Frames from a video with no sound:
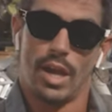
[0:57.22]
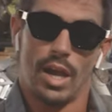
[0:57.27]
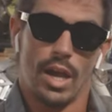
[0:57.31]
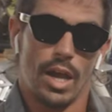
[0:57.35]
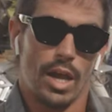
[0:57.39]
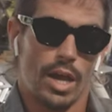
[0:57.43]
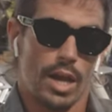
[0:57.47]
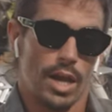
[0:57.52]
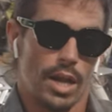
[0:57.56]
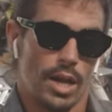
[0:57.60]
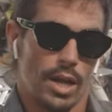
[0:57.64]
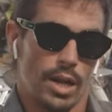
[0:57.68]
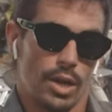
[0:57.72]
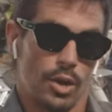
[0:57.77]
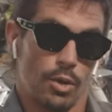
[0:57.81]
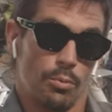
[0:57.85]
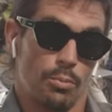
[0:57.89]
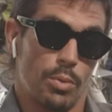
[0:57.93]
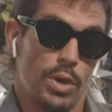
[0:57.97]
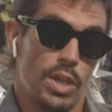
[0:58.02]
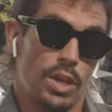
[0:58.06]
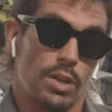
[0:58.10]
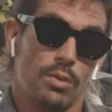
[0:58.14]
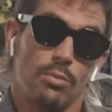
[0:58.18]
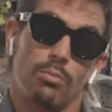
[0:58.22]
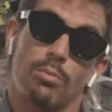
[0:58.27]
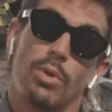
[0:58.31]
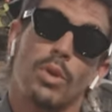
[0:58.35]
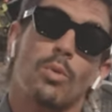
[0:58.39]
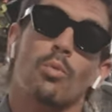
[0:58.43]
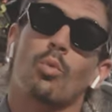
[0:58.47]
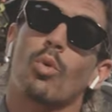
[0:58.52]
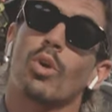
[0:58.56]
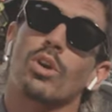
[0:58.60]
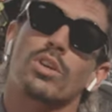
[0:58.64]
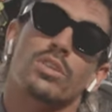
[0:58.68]
uh, or been
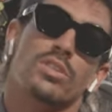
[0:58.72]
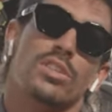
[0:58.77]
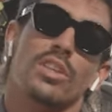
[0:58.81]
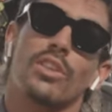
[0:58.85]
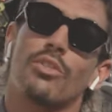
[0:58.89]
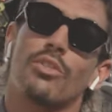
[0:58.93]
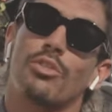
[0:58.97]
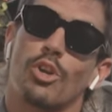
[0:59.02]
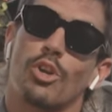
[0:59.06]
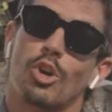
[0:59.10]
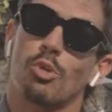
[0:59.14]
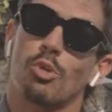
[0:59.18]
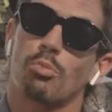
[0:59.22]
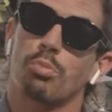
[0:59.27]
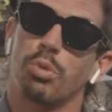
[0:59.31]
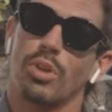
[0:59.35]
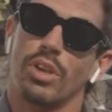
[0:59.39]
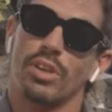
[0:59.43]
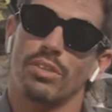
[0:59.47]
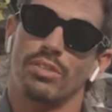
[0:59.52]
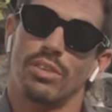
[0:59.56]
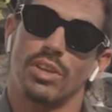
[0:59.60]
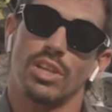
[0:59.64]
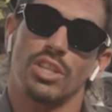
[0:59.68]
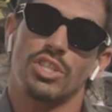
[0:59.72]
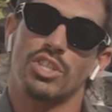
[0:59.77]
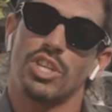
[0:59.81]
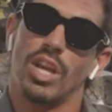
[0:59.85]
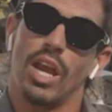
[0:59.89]
been worse than third place in a